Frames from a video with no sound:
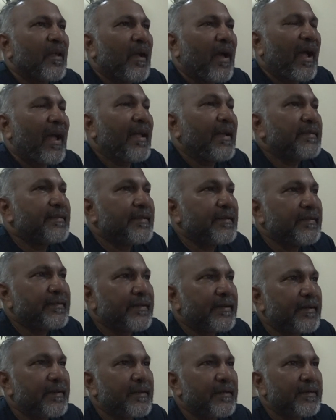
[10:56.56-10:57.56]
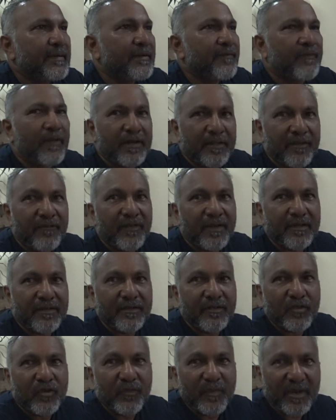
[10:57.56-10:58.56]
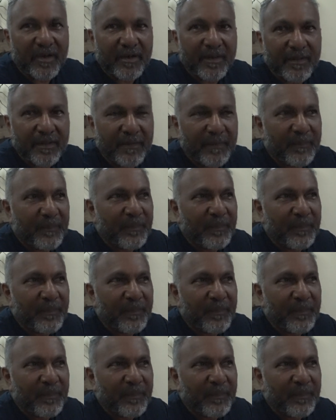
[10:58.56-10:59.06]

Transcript: I actually studied under Father Francisco Miranda.